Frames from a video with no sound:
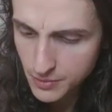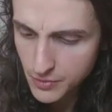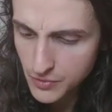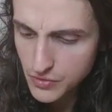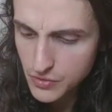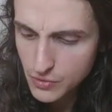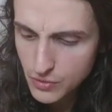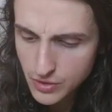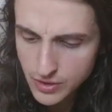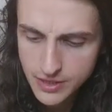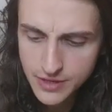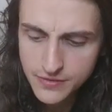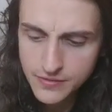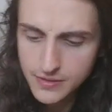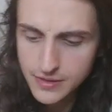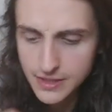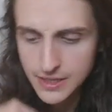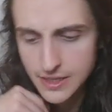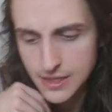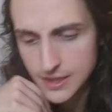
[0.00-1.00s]
of you are
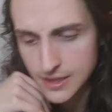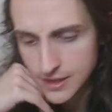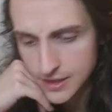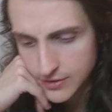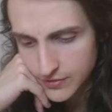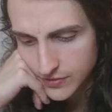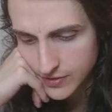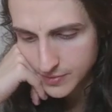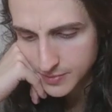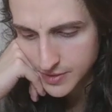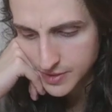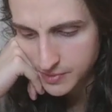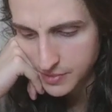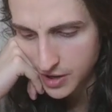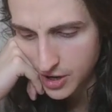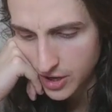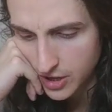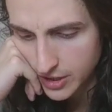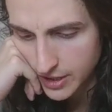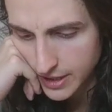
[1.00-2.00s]
definitely healing from some
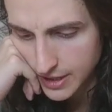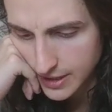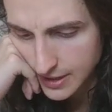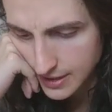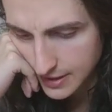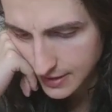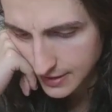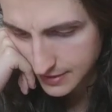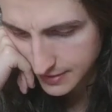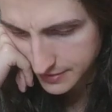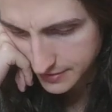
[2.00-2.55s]
heartache.